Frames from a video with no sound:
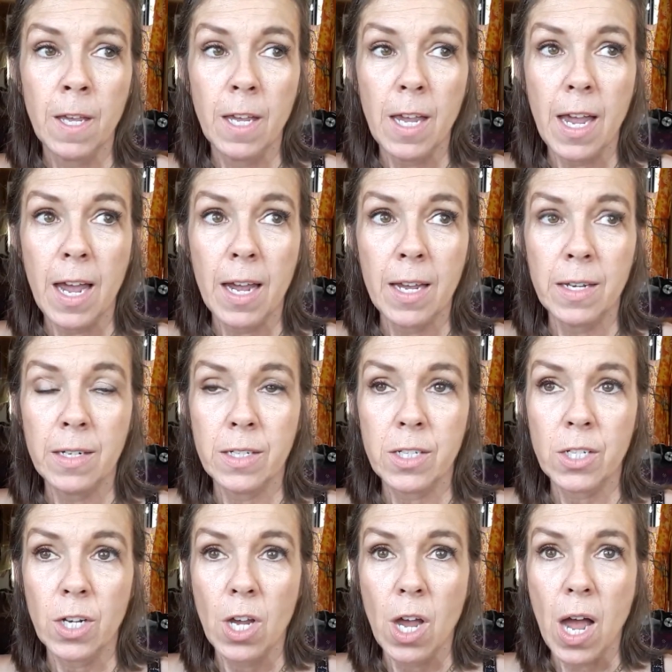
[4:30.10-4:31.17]

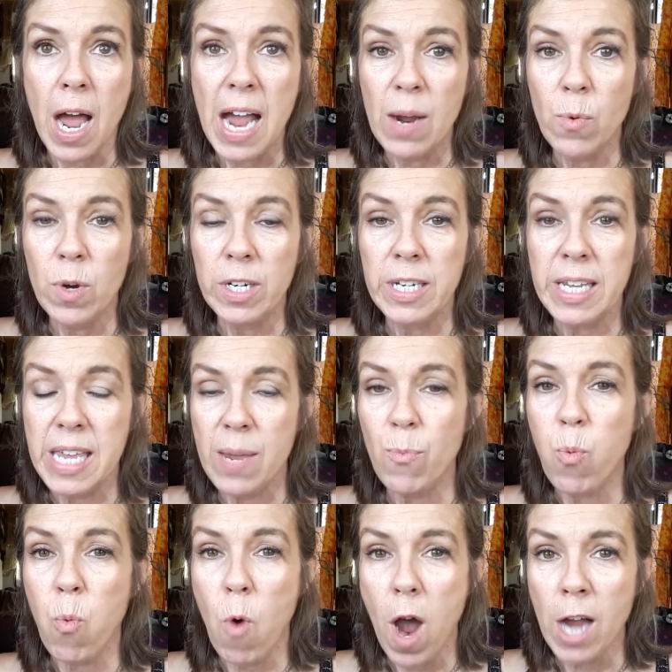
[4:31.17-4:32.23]
And I would keep
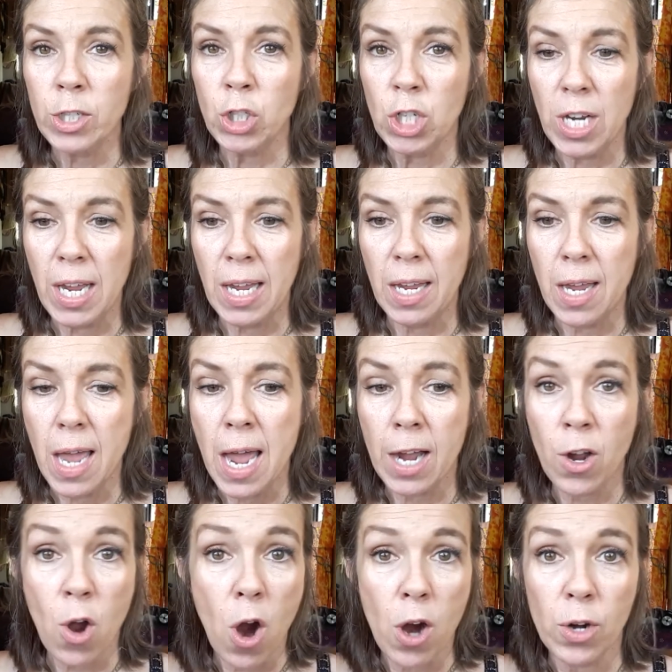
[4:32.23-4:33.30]
watching
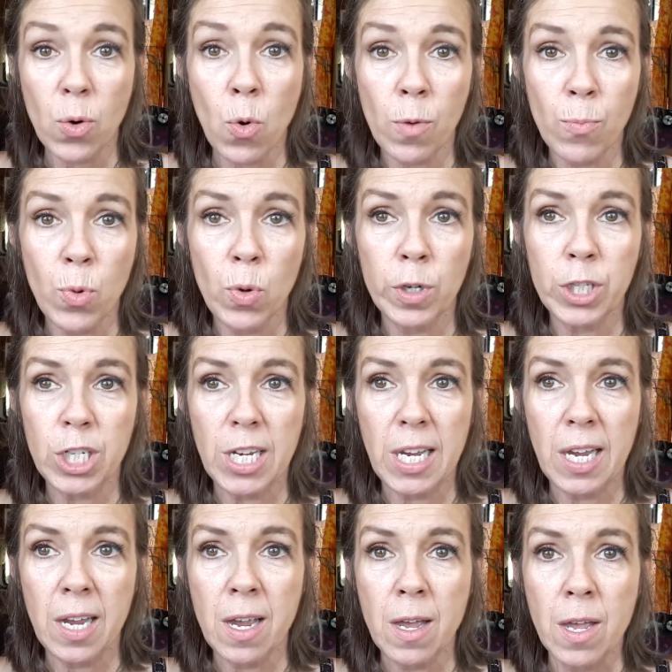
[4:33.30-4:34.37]
Eckhart or
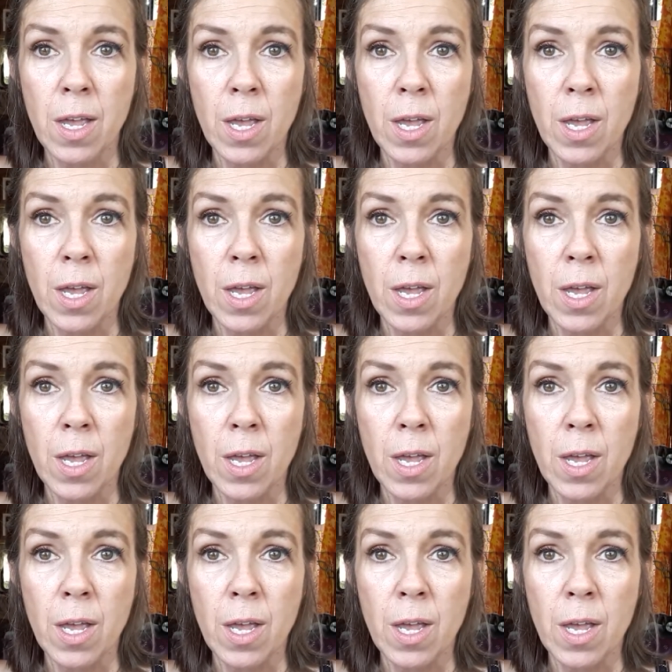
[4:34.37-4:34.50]
Muji